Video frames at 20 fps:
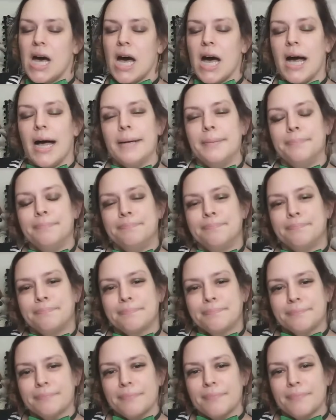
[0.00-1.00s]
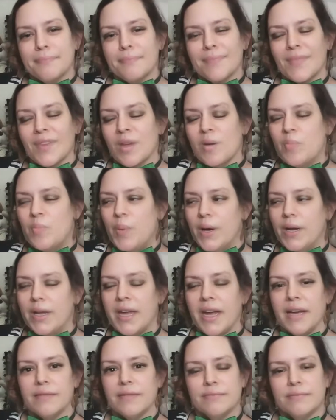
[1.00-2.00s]
Um, but
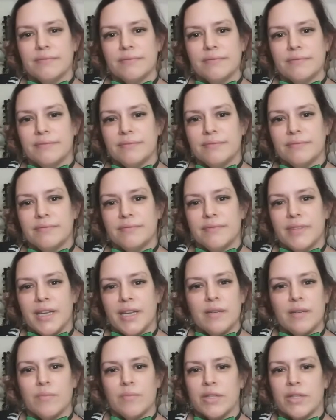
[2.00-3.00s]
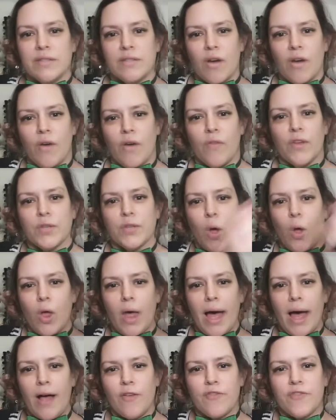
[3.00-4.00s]
yeah, and with oh, this whole
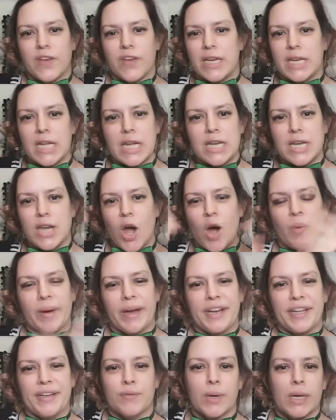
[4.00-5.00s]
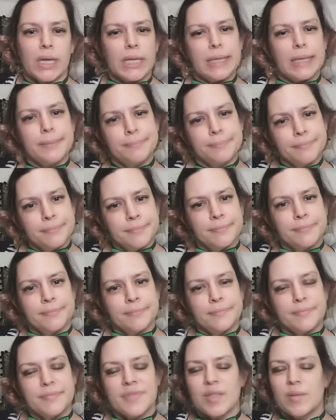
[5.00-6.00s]
outfit and nobody really
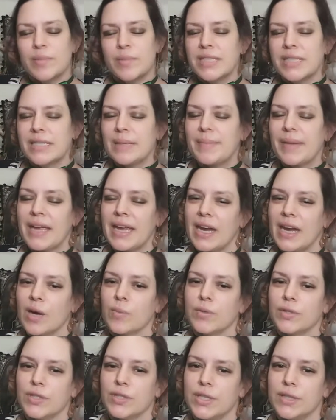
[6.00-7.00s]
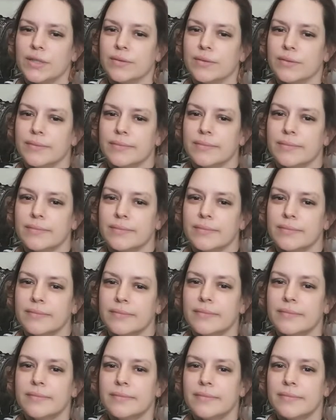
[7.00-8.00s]
Somebody said my hair was cute.
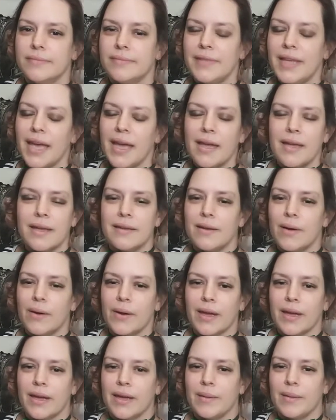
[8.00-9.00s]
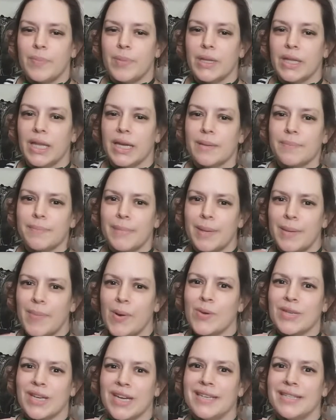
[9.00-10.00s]
Yeah, okay, but like my
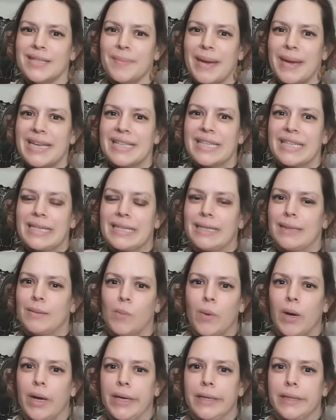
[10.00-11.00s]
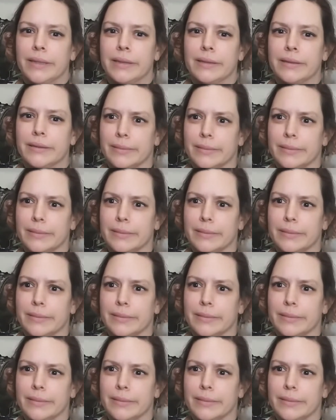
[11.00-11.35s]
bow tie is amazing. Why?